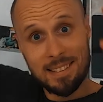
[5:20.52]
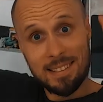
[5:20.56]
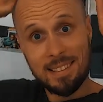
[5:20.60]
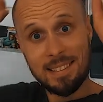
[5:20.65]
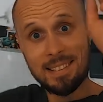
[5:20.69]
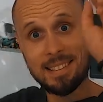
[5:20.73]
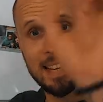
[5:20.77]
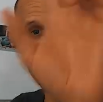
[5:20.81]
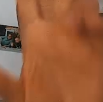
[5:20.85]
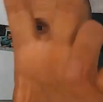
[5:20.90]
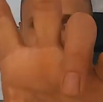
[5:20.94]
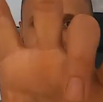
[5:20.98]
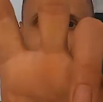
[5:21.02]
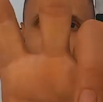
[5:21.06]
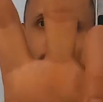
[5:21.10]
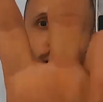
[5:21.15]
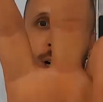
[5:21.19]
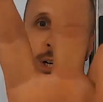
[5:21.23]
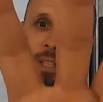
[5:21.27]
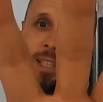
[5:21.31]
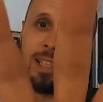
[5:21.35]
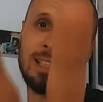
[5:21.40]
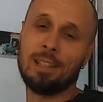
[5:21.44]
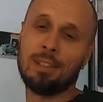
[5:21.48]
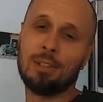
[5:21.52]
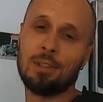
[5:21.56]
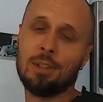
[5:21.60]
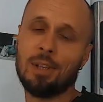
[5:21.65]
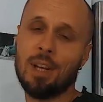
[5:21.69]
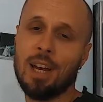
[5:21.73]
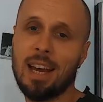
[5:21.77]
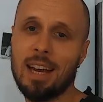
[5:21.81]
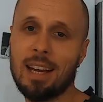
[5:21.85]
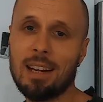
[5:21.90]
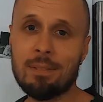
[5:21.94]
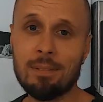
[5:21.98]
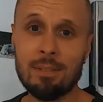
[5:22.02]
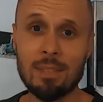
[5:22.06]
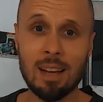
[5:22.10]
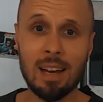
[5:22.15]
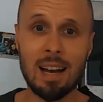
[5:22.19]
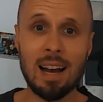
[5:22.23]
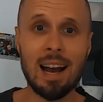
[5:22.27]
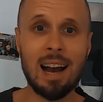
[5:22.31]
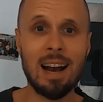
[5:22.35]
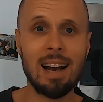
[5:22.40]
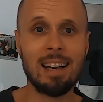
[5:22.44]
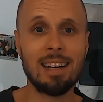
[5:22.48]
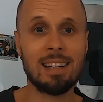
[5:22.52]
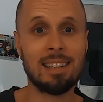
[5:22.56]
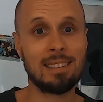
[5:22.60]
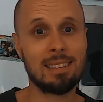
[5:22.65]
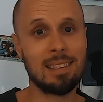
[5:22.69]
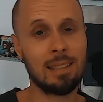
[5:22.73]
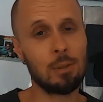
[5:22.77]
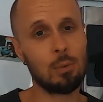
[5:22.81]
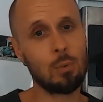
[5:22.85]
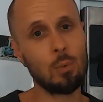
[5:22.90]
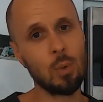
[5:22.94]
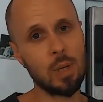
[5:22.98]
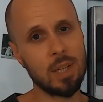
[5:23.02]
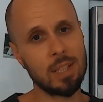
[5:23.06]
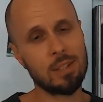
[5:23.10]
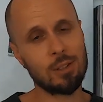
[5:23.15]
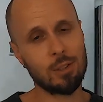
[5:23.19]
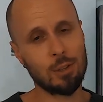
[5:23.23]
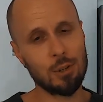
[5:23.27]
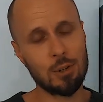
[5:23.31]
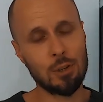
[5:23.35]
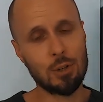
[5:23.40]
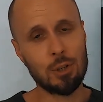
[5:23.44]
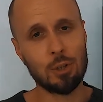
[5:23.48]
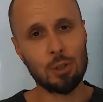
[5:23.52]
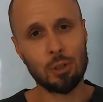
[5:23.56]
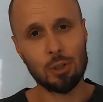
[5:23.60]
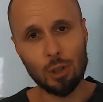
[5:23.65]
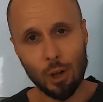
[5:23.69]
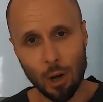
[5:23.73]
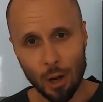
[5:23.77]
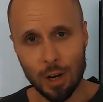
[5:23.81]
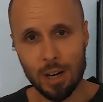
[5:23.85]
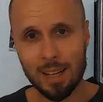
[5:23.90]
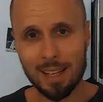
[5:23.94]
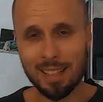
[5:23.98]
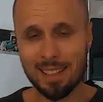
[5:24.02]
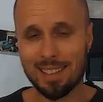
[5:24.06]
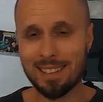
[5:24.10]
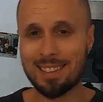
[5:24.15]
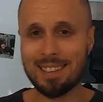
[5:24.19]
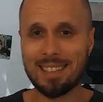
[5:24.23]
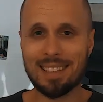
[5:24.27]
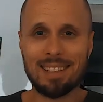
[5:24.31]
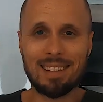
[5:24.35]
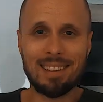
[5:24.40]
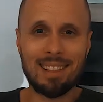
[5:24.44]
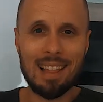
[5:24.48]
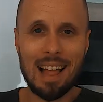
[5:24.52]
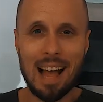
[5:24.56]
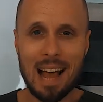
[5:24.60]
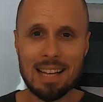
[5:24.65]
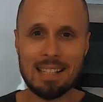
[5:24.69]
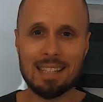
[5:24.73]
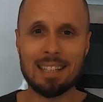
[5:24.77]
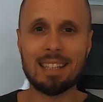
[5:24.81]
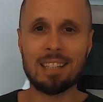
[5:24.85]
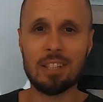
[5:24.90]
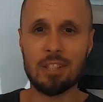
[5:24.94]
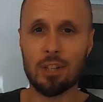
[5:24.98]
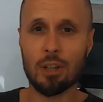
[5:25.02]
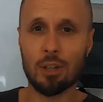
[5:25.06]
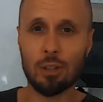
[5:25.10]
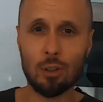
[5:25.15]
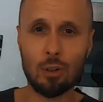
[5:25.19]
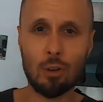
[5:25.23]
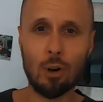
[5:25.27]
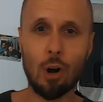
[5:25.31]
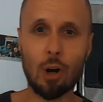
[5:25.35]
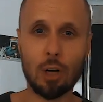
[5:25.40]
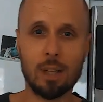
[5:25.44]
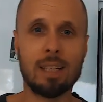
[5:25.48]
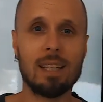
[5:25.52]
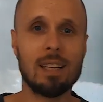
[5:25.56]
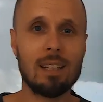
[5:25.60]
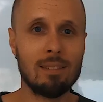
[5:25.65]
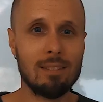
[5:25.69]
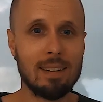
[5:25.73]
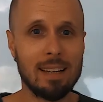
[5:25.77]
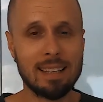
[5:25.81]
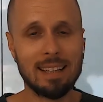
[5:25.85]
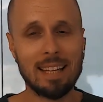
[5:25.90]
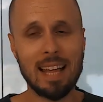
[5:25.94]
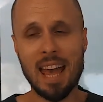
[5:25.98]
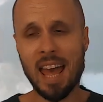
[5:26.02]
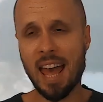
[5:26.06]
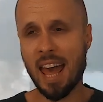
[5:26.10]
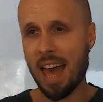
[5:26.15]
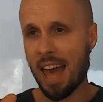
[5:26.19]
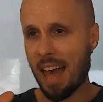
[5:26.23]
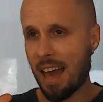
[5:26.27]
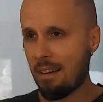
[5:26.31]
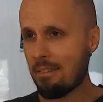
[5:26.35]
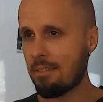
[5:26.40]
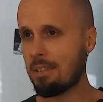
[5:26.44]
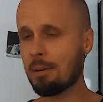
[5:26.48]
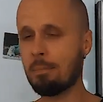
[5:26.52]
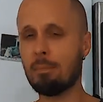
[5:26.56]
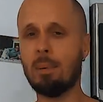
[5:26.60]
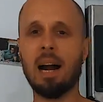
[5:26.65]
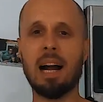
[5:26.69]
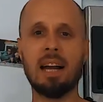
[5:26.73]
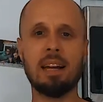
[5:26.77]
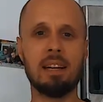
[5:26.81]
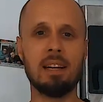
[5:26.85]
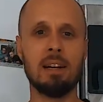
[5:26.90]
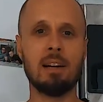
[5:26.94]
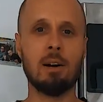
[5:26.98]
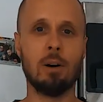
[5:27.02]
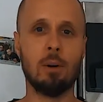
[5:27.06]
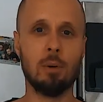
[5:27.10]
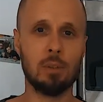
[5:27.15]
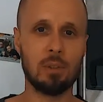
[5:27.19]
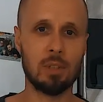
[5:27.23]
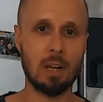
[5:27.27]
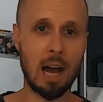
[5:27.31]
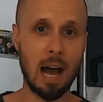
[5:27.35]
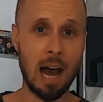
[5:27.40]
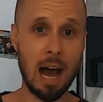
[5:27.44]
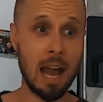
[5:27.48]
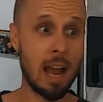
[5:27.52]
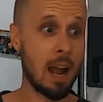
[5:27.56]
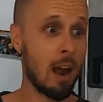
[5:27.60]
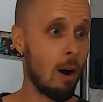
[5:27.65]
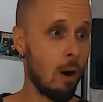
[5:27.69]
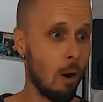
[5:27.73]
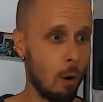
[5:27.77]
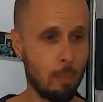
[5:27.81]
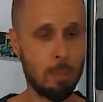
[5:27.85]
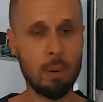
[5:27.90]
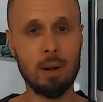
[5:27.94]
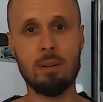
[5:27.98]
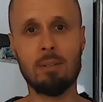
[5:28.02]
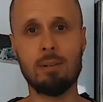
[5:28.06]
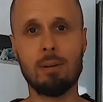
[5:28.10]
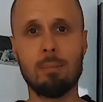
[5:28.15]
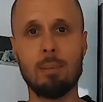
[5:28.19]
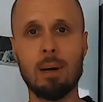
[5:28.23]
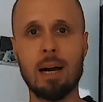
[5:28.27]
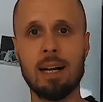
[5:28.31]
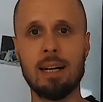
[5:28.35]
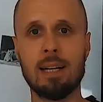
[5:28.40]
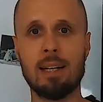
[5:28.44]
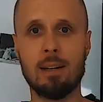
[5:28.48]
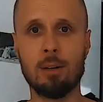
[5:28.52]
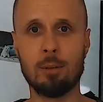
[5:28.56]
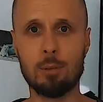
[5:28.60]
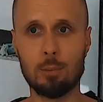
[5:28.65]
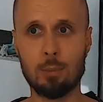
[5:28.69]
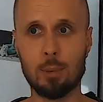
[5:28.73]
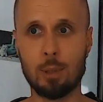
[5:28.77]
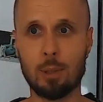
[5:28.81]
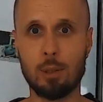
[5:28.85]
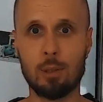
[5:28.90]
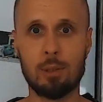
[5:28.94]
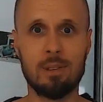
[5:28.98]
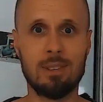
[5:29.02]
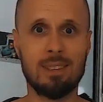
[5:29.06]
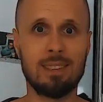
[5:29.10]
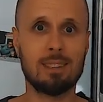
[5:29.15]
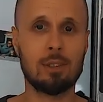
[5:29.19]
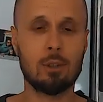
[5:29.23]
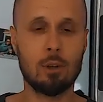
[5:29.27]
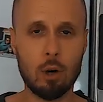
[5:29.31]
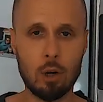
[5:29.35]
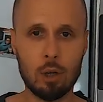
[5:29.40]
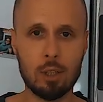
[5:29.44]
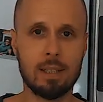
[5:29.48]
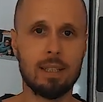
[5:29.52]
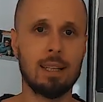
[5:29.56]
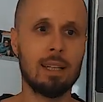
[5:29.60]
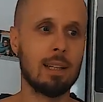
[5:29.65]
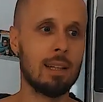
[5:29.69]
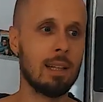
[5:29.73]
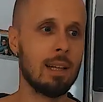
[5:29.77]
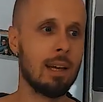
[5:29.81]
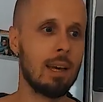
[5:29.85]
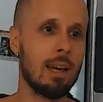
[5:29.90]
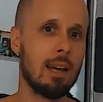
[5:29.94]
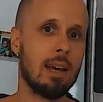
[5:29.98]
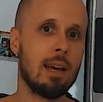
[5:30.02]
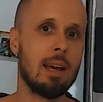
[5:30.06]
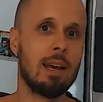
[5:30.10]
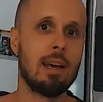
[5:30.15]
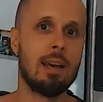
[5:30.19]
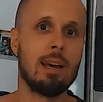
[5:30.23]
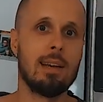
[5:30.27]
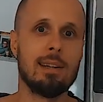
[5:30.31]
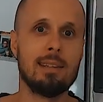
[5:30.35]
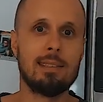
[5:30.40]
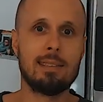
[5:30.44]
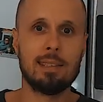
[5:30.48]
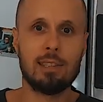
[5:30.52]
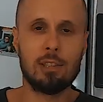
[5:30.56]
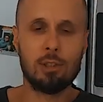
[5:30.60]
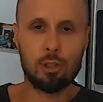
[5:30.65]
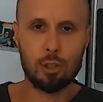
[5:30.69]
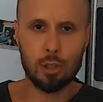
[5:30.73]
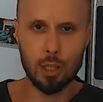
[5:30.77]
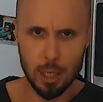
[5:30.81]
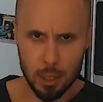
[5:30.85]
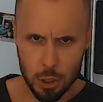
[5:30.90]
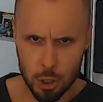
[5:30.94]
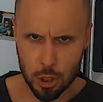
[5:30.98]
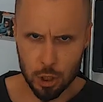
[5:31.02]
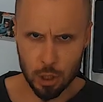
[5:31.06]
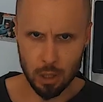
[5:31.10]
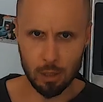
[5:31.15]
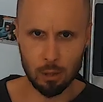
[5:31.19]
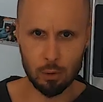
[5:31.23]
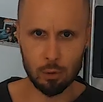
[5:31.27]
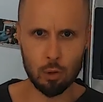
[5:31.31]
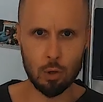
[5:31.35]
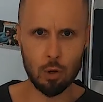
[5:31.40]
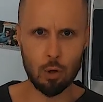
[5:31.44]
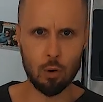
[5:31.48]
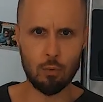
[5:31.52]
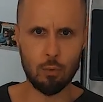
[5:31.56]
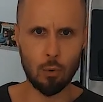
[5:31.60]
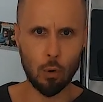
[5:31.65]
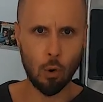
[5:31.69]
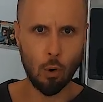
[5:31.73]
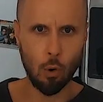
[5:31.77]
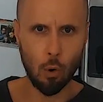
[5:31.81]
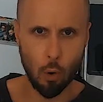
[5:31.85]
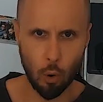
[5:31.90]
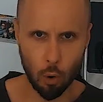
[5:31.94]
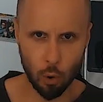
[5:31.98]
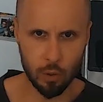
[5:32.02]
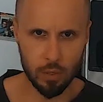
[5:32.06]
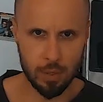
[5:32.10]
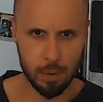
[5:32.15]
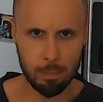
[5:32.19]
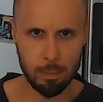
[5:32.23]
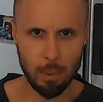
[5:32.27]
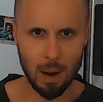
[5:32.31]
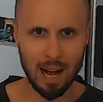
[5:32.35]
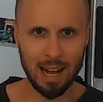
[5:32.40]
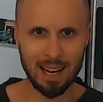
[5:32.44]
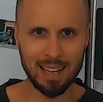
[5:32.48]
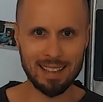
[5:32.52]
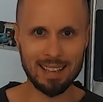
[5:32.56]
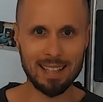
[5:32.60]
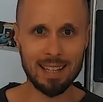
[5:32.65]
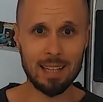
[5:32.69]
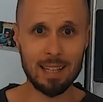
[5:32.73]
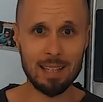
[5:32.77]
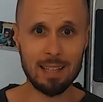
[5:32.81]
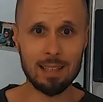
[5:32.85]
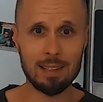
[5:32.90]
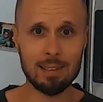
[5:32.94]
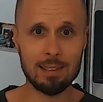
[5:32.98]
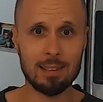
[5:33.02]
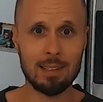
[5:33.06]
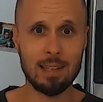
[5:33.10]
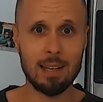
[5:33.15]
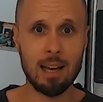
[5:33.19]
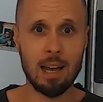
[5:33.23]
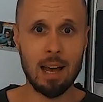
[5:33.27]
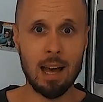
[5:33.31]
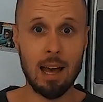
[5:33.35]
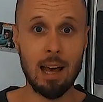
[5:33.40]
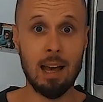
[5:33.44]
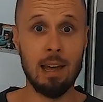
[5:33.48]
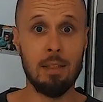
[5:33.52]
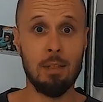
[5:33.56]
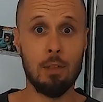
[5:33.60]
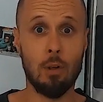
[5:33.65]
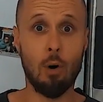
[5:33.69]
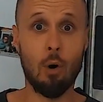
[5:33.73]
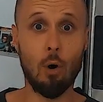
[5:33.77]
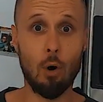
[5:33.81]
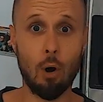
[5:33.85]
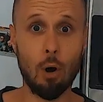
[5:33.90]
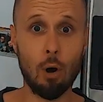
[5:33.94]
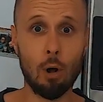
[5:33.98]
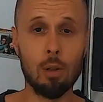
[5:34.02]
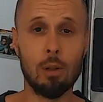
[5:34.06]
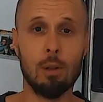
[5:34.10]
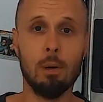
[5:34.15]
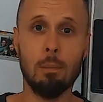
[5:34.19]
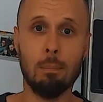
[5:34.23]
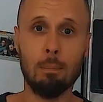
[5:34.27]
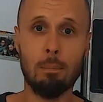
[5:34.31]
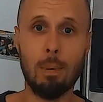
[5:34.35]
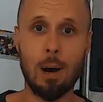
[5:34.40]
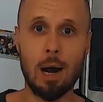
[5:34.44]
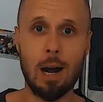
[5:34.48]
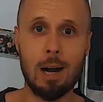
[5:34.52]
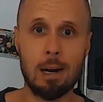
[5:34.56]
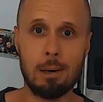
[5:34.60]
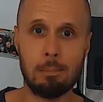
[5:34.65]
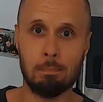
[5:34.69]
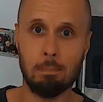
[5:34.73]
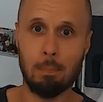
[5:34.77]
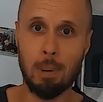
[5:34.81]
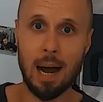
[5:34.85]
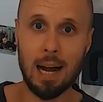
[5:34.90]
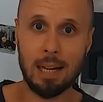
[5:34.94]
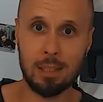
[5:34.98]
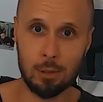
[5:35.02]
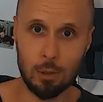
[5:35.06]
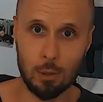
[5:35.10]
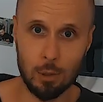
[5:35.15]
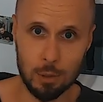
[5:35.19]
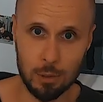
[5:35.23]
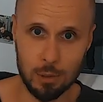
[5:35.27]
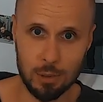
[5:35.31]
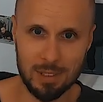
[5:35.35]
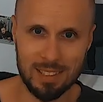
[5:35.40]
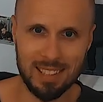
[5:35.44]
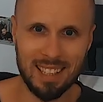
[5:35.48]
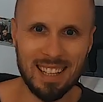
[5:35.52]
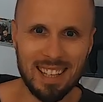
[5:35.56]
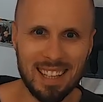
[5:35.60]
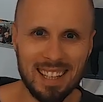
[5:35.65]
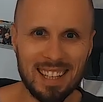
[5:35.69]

second cocktail today it's a twist on gin tonic, it's a classic gin cocktail that everybody knows. I hope everybody knows because this cocktail is essential to know for all the bartenders and all bar patrons.